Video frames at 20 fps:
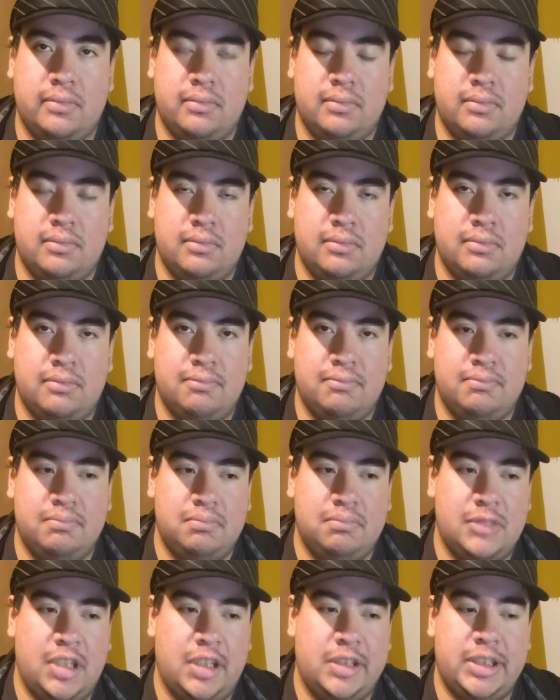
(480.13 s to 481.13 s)

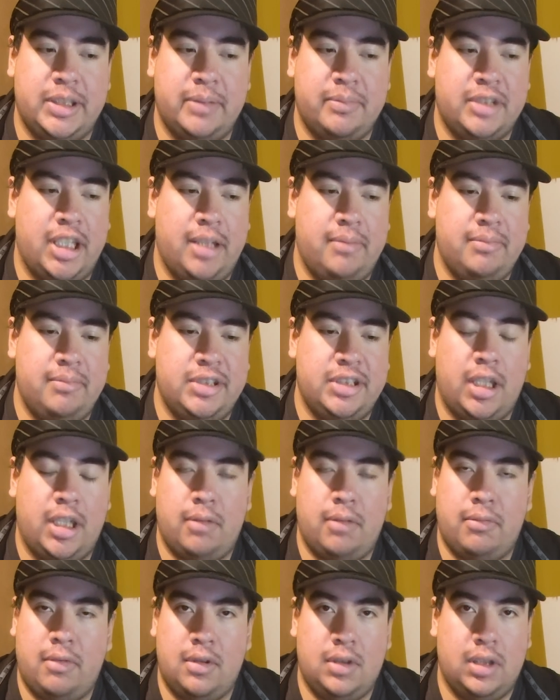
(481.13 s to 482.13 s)
And sometimes there
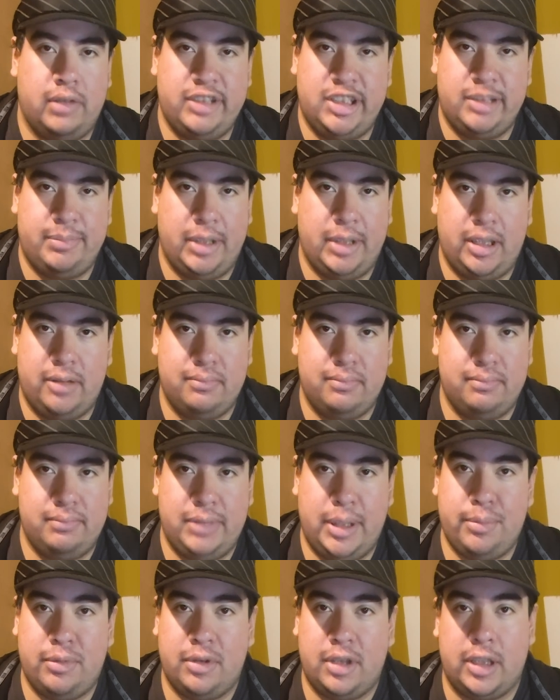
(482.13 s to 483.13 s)
won't always be
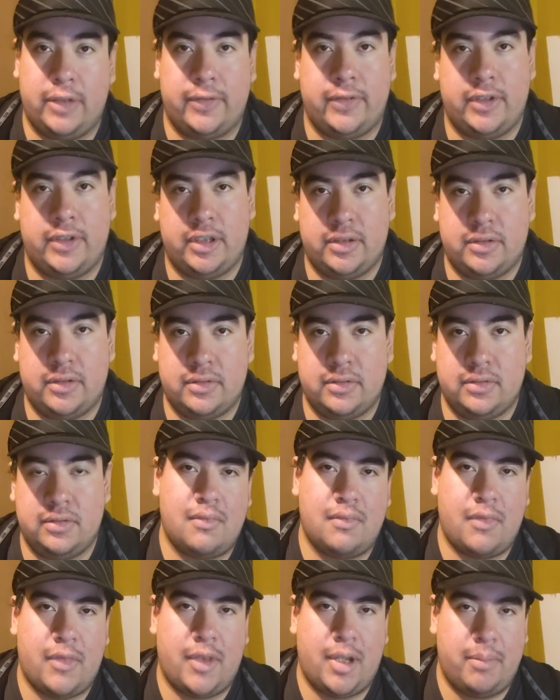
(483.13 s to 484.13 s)
people there for you.
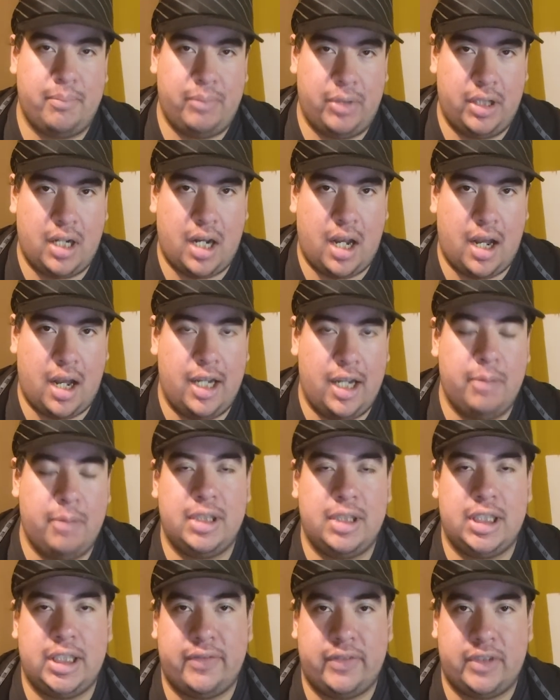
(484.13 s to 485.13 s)
But I
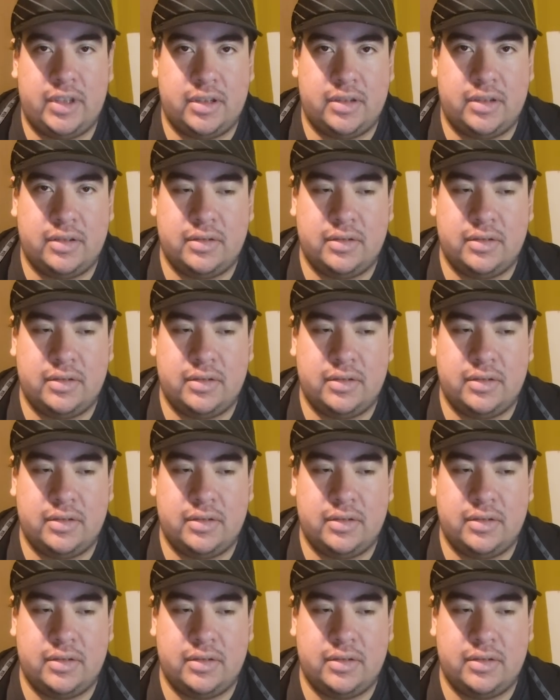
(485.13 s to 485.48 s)
believe in you.